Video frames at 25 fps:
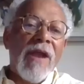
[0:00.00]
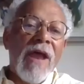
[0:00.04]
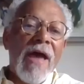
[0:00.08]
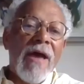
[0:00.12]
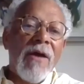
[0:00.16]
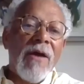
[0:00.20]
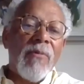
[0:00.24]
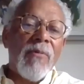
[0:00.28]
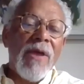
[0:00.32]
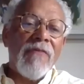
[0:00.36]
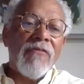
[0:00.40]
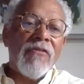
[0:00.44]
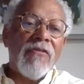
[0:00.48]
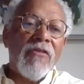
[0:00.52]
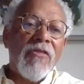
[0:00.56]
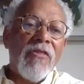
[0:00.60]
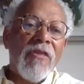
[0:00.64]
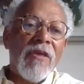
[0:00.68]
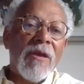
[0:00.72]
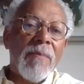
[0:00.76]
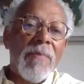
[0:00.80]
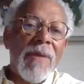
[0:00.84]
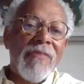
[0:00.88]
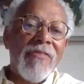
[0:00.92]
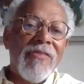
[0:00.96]
we have to think
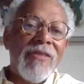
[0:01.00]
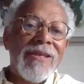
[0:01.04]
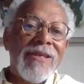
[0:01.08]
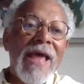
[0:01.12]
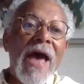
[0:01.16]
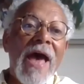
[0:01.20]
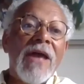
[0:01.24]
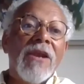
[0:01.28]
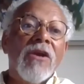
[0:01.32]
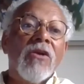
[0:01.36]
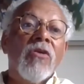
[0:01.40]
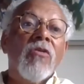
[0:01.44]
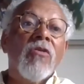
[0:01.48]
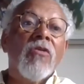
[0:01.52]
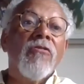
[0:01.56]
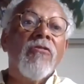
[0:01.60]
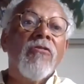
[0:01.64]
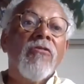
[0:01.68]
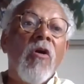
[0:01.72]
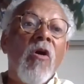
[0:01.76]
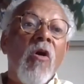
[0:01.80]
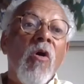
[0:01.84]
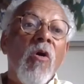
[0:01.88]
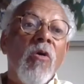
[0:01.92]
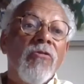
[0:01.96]
about the data across
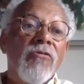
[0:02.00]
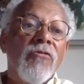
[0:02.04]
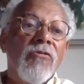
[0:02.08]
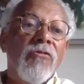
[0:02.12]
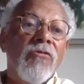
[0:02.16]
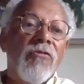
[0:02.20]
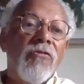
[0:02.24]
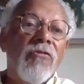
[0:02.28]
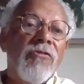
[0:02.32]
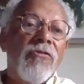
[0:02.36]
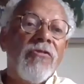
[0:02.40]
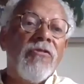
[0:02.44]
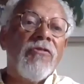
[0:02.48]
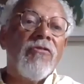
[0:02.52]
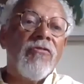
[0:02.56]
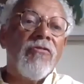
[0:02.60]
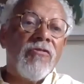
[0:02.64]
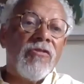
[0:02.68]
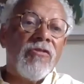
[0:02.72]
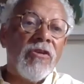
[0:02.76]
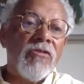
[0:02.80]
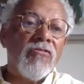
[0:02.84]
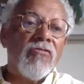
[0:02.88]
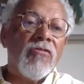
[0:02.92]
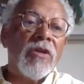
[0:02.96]
the whole
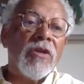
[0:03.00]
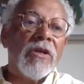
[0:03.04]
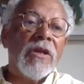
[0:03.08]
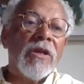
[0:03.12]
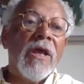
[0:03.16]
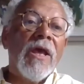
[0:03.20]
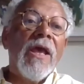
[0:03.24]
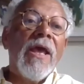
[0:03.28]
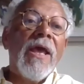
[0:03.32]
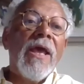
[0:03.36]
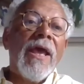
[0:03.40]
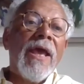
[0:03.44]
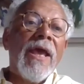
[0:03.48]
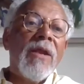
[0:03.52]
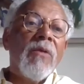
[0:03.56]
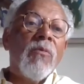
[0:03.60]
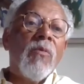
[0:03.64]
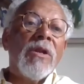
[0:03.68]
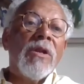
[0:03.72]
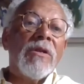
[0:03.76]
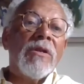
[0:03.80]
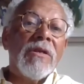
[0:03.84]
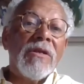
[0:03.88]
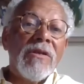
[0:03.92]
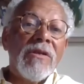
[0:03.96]
district and
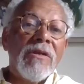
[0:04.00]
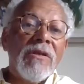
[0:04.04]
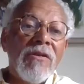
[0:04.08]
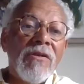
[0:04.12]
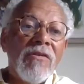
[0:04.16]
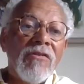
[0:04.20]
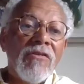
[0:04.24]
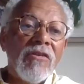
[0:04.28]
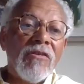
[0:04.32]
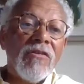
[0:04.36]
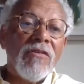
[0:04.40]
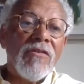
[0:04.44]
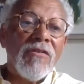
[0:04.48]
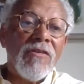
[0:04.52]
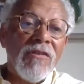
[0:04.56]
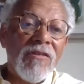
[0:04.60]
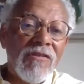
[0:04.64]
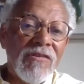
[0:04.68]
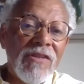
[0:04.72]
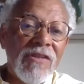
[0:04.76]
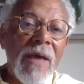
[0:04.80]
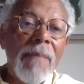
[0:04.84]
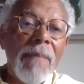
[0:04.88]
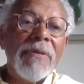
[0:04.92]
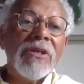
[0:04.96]
what
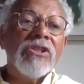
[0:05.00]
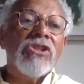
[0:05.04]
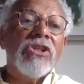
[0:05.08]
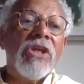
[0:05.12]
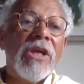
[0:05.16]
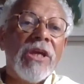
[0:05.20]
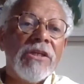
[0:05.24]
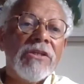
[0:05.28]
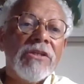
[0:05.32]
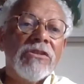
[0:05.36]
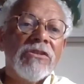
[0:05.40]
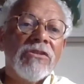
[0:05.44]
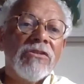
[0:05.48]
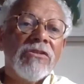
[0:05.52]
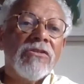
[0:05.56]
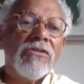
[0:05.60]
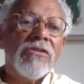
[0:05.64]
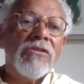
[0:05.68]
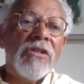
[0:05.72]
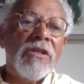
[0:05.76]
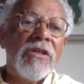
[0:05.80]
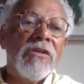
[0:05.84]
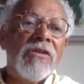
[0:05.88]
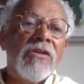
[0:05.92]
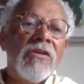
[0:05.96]
systemic changes
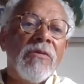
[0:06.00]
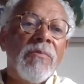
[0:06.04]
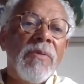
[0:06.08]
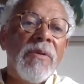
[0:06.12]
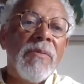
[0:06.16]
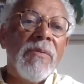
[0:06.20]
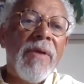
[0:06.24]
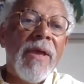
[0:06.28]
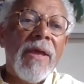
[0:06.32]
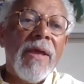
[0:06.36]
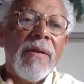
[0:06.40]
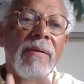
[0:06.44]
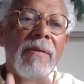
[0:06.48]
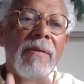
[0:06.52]
need to be made.